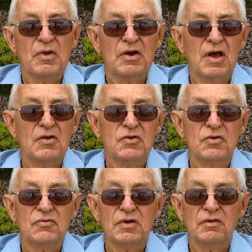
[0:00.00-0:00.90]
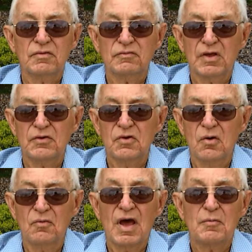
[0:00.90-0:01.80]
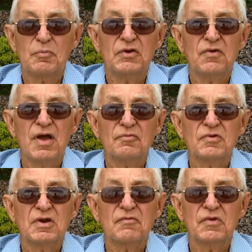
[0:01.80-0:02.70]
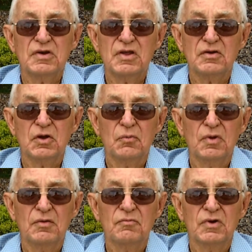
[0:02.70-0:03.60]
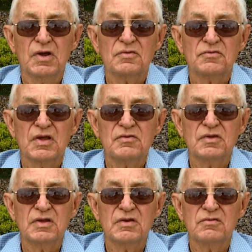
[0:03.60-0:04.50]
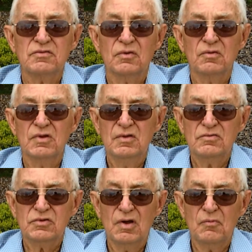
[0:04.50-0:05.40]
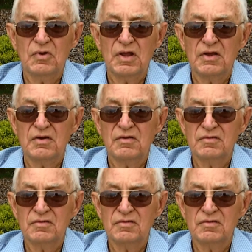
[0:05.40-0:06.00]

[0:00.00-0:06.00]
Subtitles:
and I knew that later on I'd be drafted if I didn't go in when I was 18. So I went in, and